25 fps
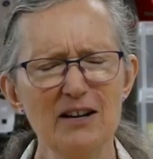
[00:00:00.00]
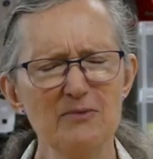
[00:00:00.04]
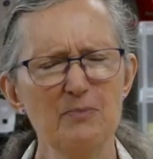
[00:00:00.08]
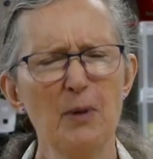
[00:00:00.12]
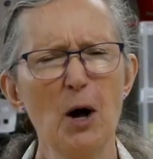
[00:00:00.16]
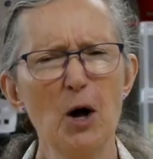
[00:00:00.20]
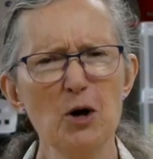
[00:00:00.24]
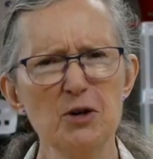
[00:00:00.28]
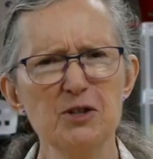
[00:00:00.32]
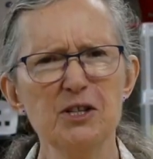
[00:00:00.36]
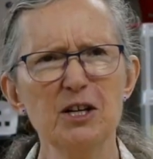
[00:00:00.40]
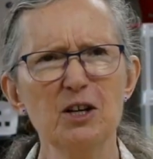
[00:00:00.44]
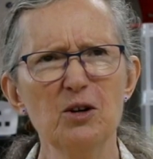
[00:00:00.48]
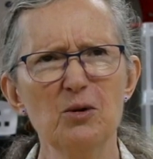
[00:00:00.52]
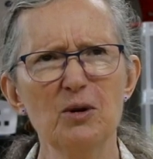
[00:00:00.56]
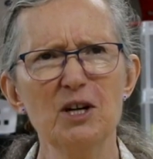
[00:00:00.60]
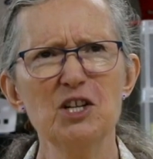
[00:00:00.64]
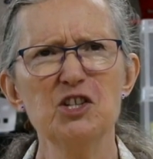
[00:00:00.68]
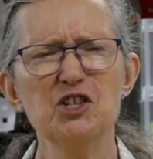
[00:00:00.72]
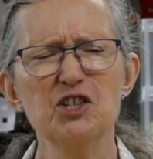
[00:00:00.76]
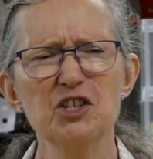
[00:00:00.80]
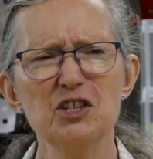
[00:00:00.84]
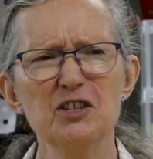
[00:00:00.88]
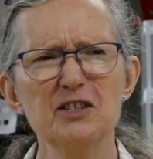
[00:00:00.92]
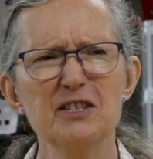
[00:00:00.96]
Posing
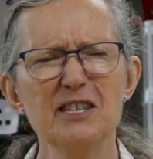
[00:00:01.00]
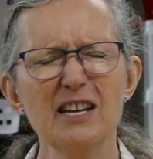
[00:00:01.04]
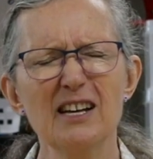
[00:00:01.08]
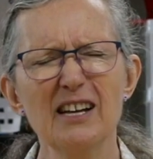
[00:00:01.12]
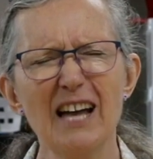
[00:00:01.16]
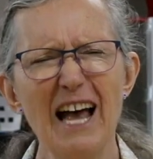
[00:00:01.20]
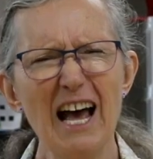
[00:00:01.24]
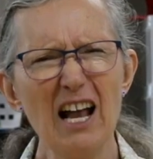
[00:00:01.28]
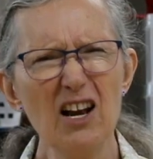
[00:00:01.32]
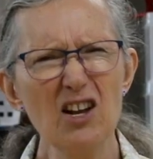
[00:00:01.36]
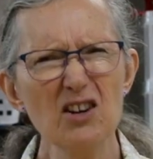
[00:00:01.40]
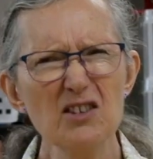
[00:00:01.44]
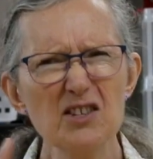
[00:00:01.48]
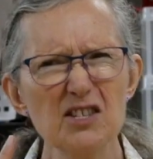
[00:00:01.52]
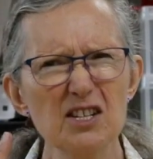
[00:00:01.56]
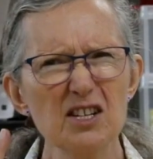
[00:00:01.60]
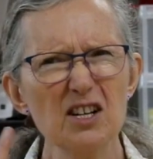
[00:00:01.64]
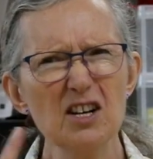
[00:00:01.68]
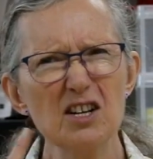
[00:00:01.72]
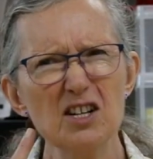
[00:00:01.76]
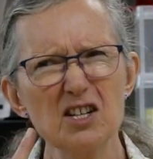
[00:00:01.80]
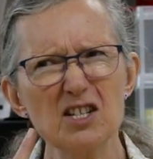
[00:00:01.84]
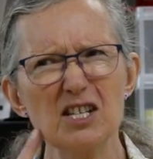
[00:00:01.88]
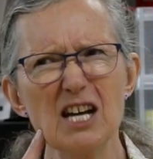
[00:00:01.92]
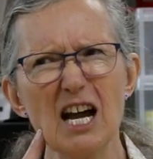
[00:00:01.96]
questions, how long is it
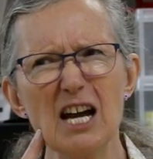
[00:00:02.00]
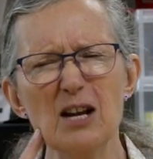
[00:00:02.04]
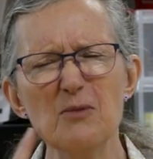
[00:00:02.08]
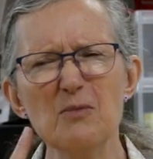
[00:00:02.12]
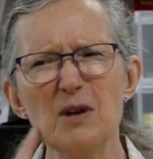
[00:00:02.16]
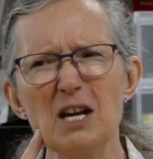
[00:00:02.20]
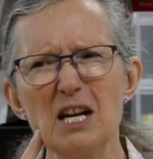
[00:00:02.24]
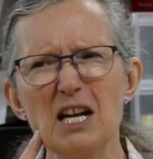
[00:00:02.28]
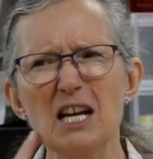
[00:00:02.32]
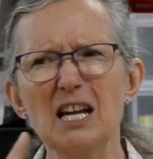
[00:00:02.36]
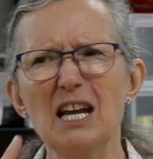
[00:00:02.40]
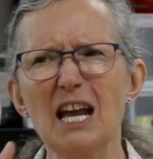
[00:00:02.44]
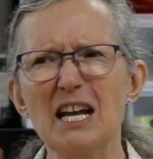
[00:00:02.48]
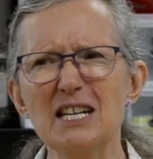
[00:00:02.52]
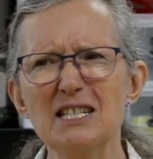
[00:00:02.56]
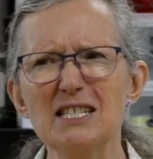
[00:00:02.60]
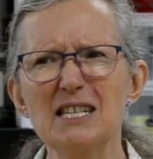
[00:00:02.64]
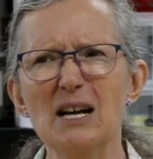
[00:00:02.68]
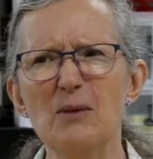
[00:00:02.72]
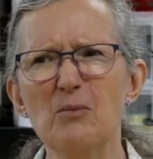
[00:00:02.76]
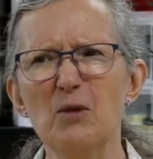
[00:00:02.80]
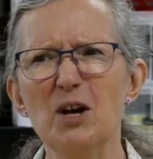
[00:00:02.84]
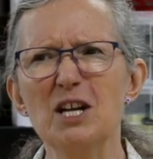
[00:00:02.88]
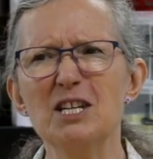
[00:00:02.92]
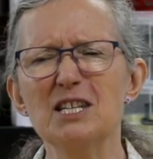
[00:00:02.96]
going to take me to get
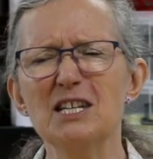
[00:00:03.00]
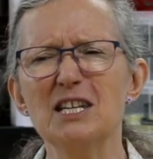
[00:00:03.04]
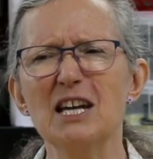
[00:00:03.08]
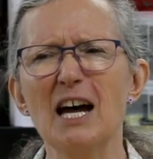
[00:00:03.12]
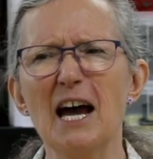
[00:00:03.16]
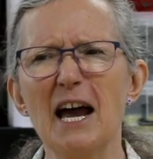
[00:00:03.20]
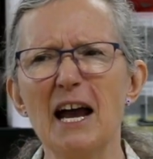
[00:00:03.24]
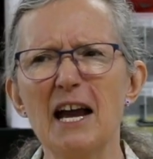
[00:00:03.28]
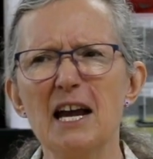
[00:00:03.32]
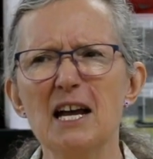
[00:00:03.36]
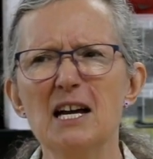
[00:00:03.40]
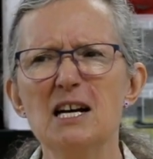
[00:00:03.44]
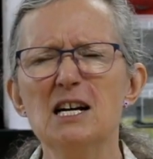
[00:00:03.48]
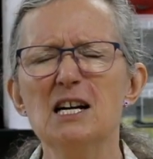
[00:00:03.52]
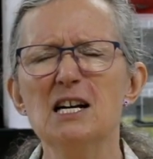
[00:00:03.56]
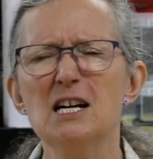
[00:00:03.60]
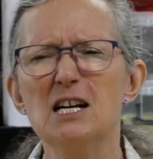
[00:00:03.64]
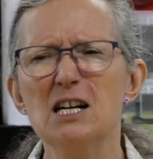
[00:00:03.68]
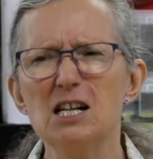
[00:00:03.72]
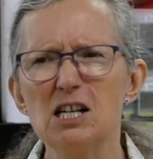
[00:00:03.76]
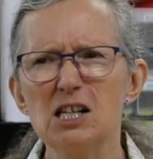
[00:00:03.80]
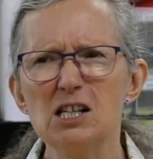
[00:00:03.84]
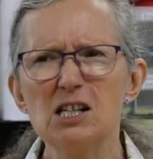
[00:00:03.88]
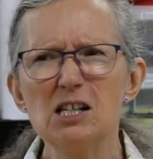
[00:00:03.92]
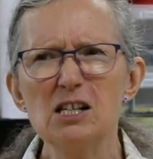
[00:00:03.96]
somewhere today?
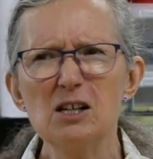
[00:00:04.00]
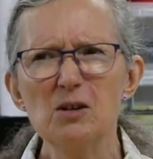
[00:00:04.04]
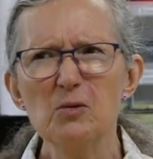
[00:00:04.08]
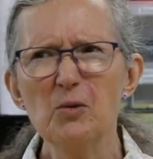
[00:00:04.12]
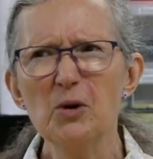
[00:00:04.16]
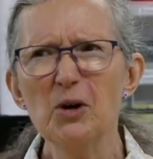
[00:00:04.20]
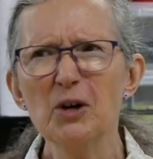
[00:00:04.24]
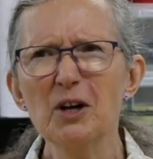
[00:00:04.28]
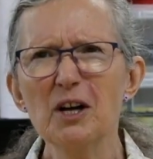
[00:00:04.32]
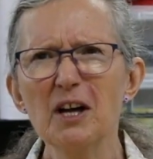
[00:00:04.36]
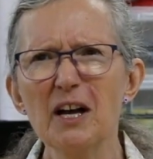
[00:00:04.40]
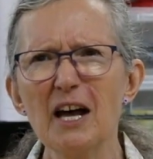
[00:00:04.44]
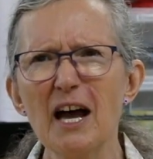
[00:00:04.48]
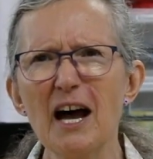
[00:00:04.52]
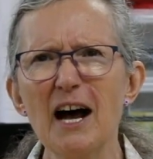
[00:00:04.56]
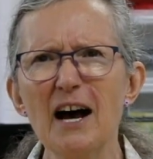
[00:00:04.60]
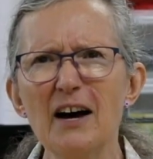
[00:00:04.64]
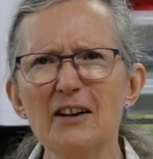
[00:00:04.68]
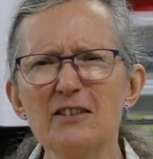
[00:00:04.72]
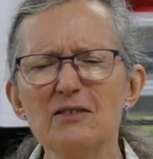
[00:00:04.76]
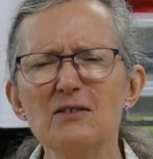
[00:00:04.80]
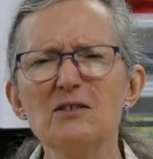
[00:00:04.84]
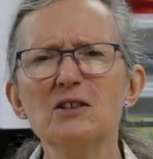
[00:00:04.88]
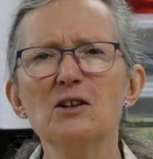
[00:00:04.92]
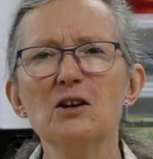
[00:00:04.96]
Oh, work it
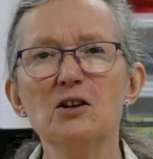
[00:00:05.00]
out.